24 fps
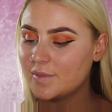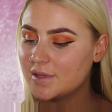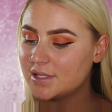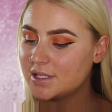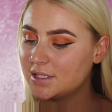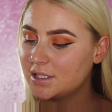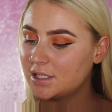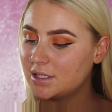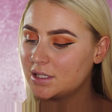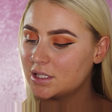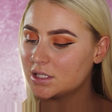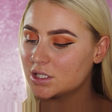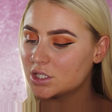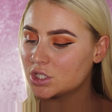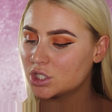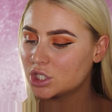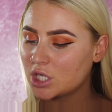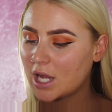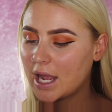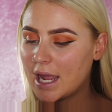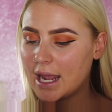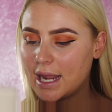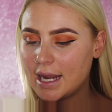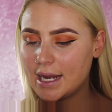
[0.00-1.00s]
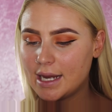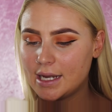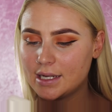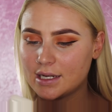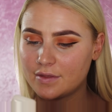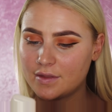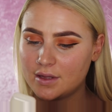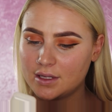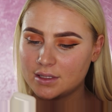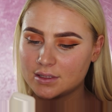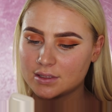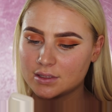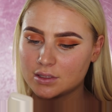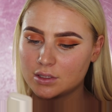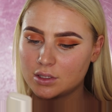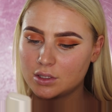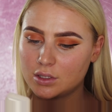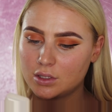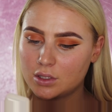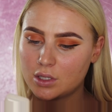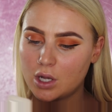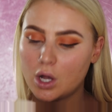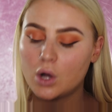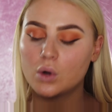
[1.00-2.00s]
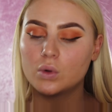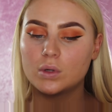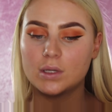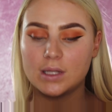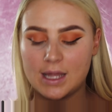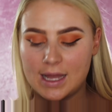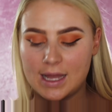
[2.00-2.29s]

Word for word: This is in the shade, I think it's Gold